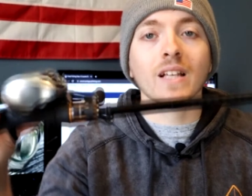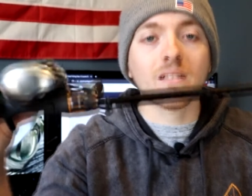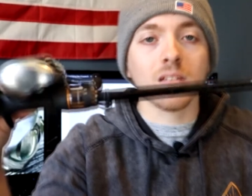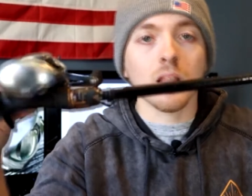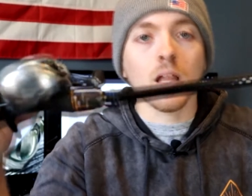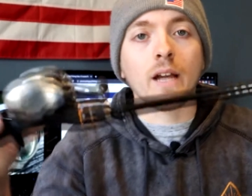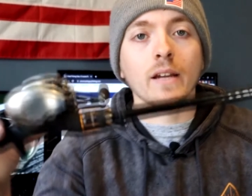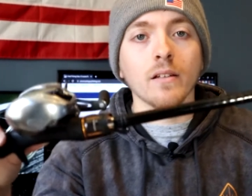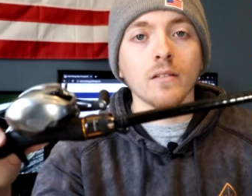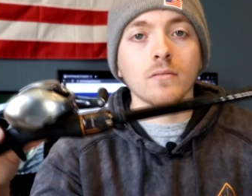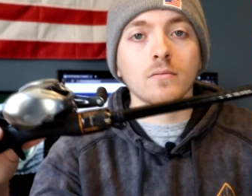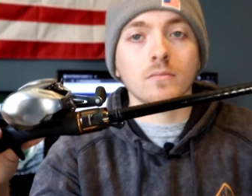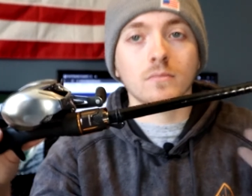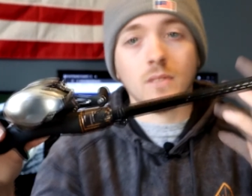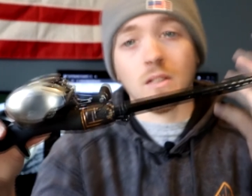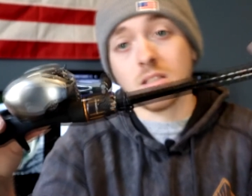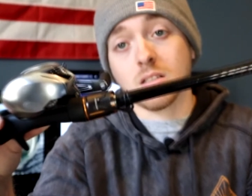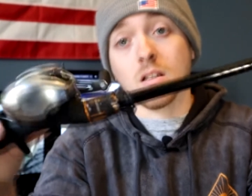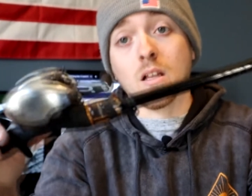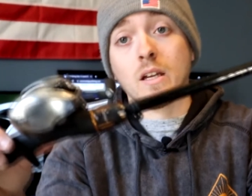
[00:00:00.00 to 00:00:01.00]
It's light.
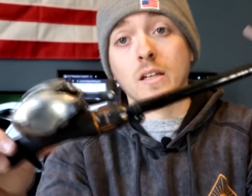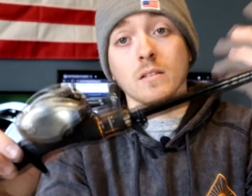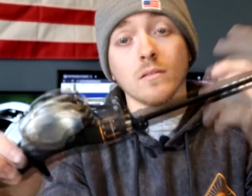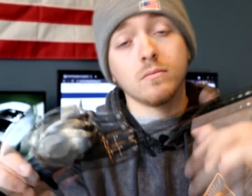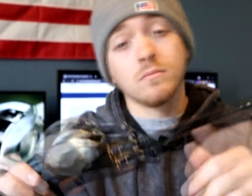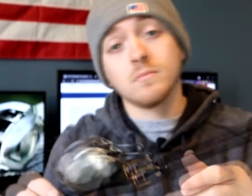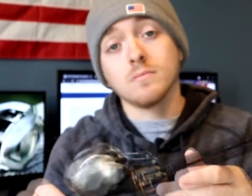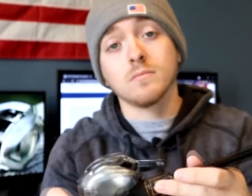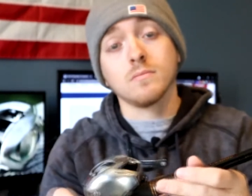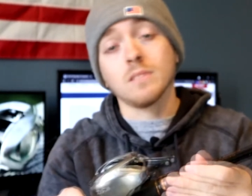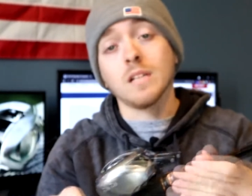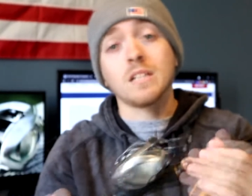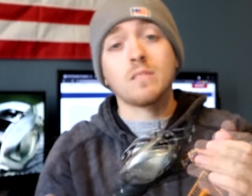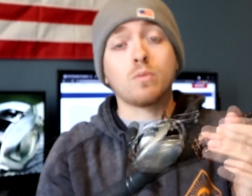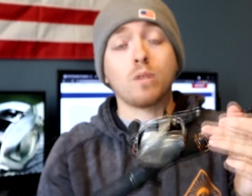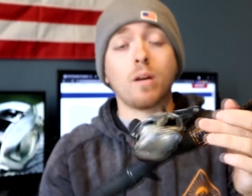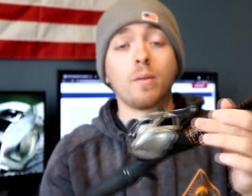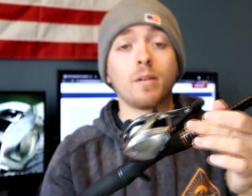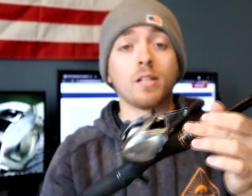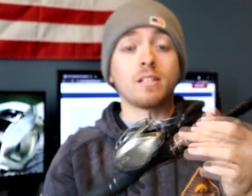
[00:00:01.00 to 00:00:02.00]
It's light. That's
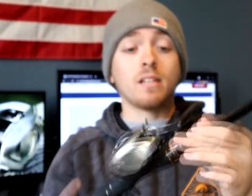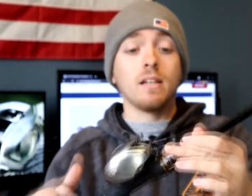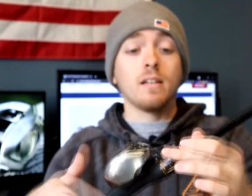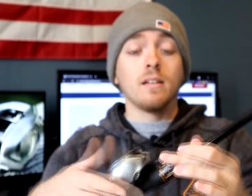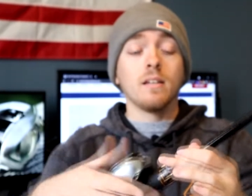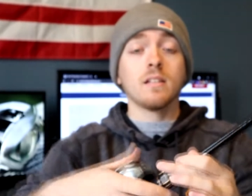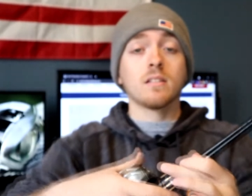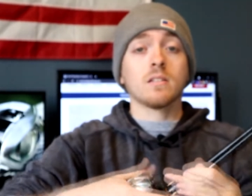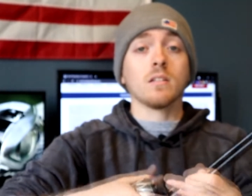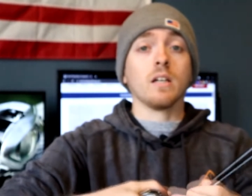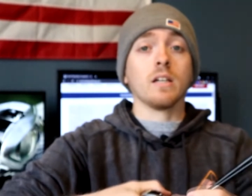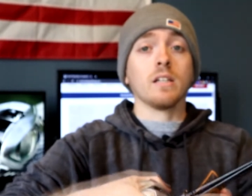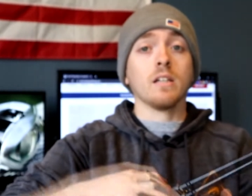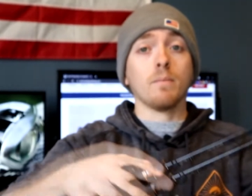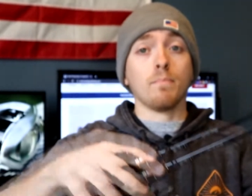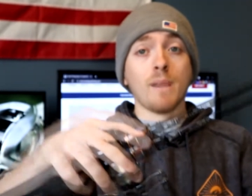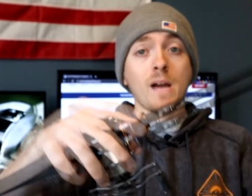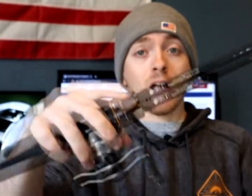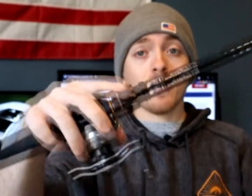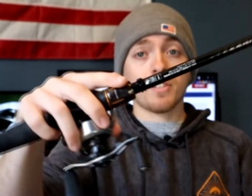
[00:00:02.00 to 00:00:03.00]
what I'm going to say. It's light.
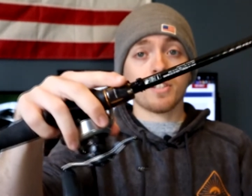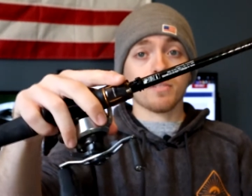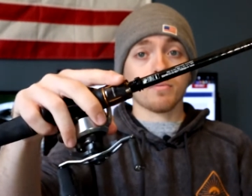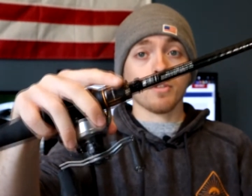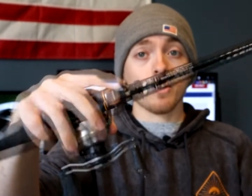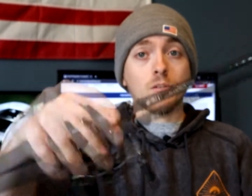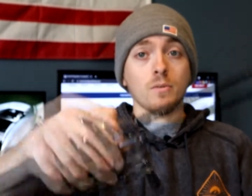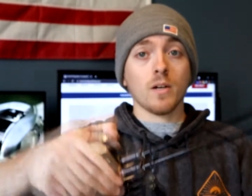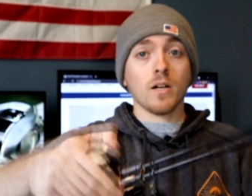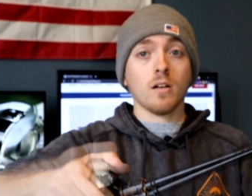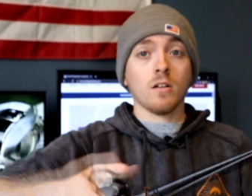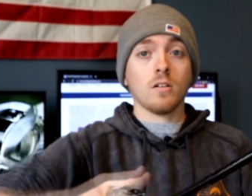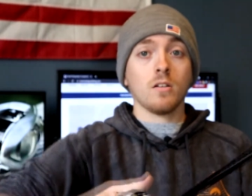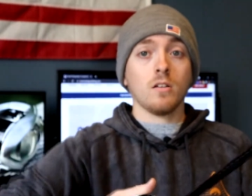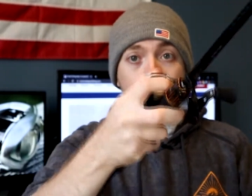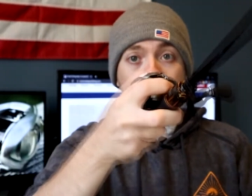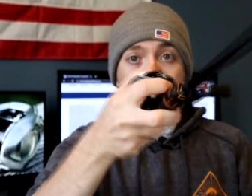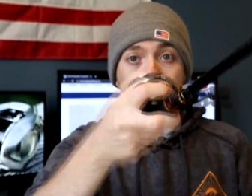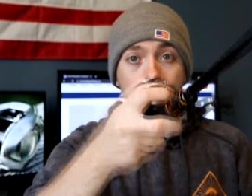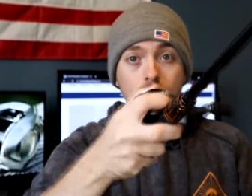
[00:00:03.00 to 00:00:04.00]
It balances really well.
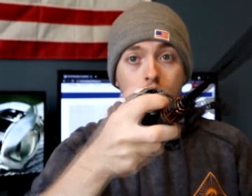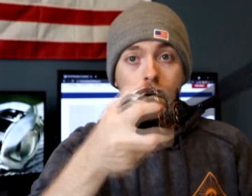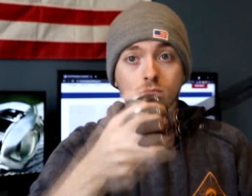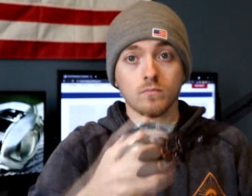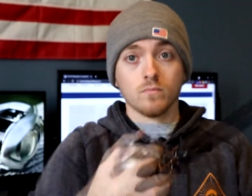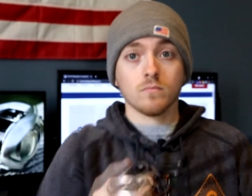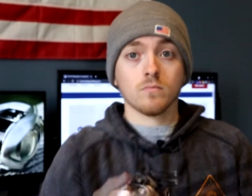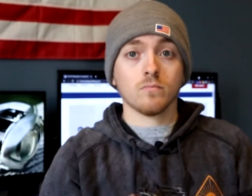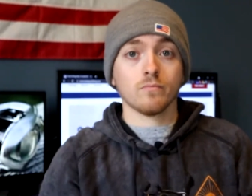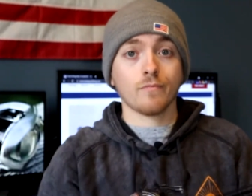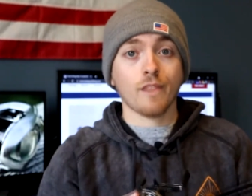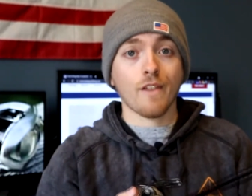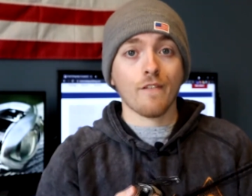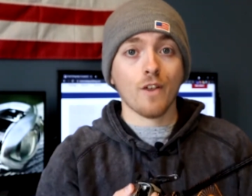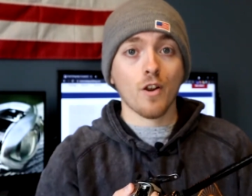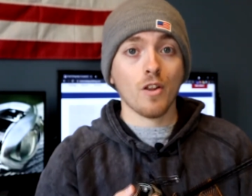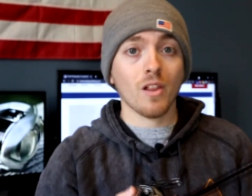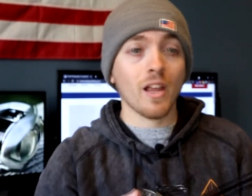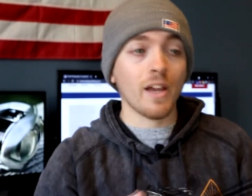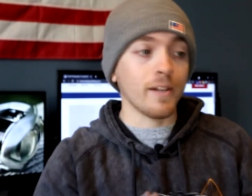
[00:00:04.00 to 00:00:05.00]

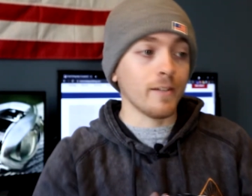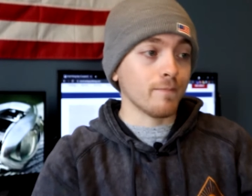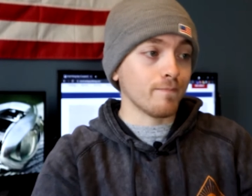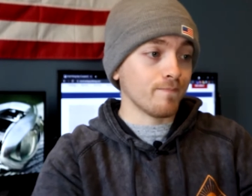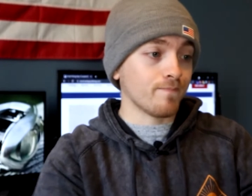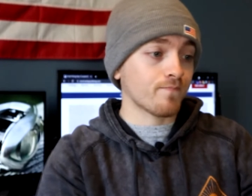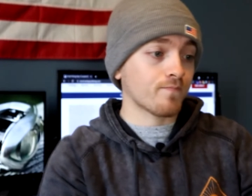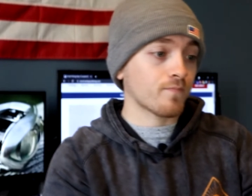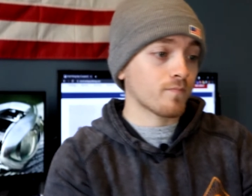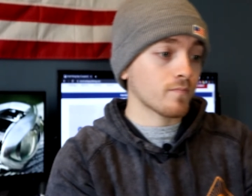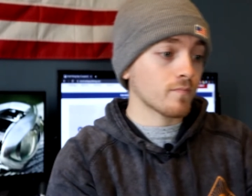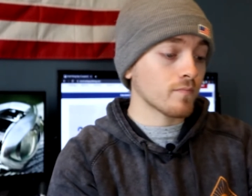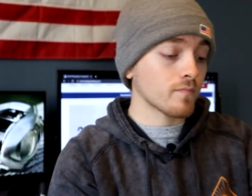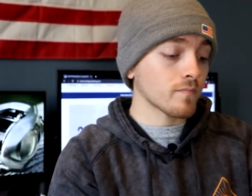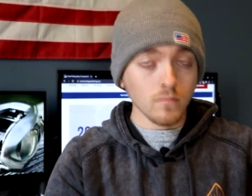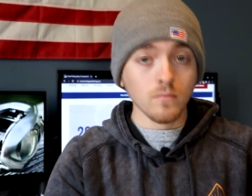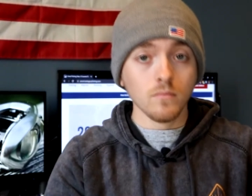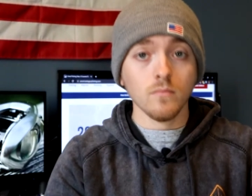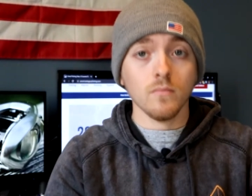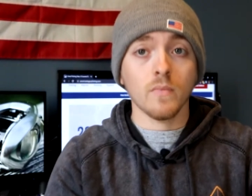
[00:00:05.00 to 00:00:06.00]
Very light.
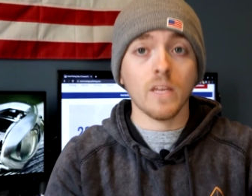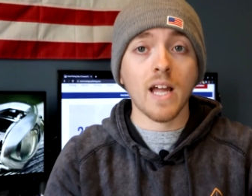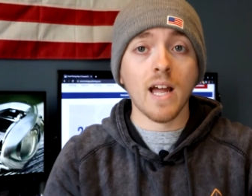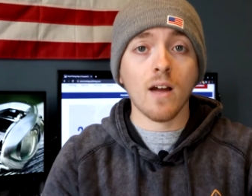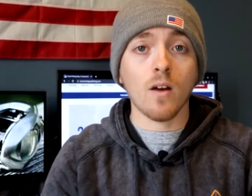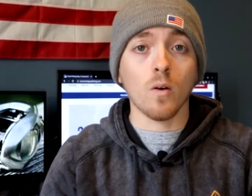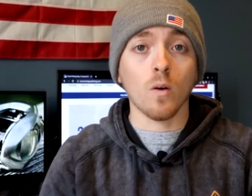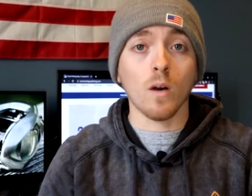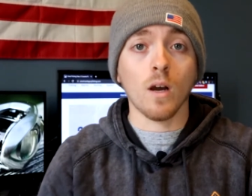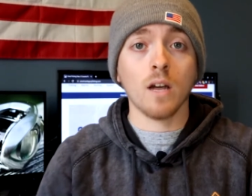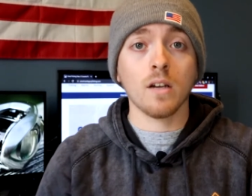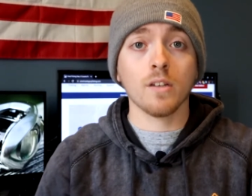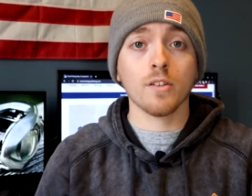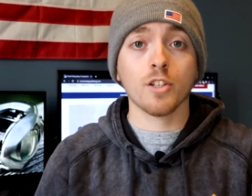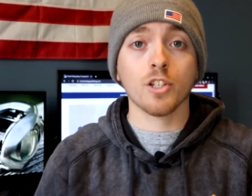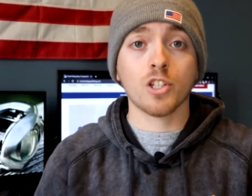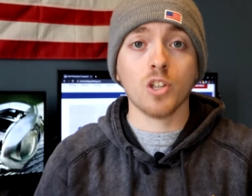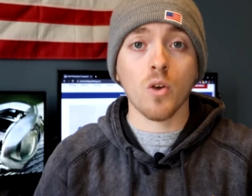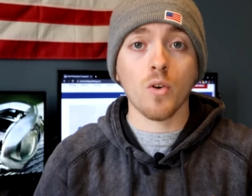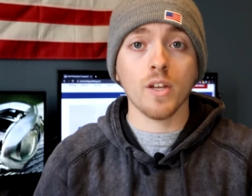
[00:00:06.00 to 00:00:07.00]
Now, onto
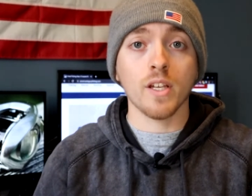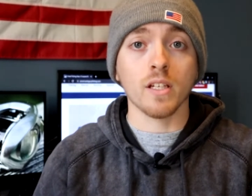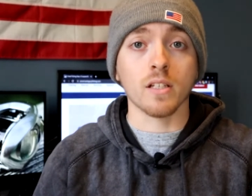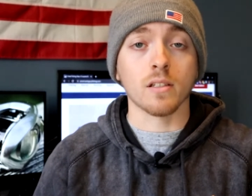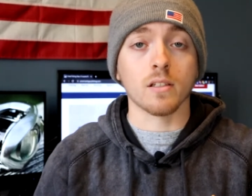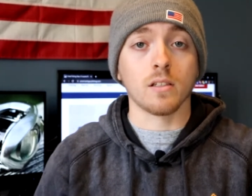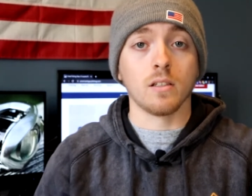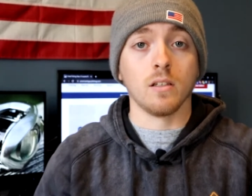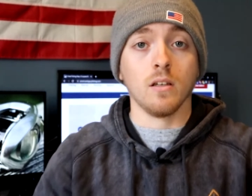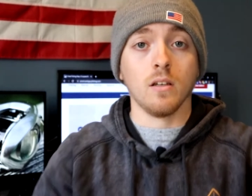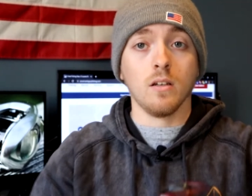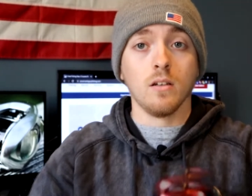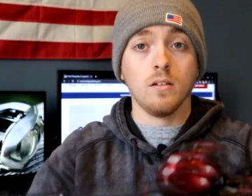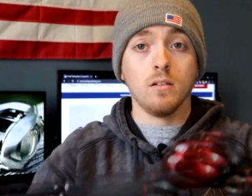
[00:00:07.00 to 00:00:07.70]
the Zodias.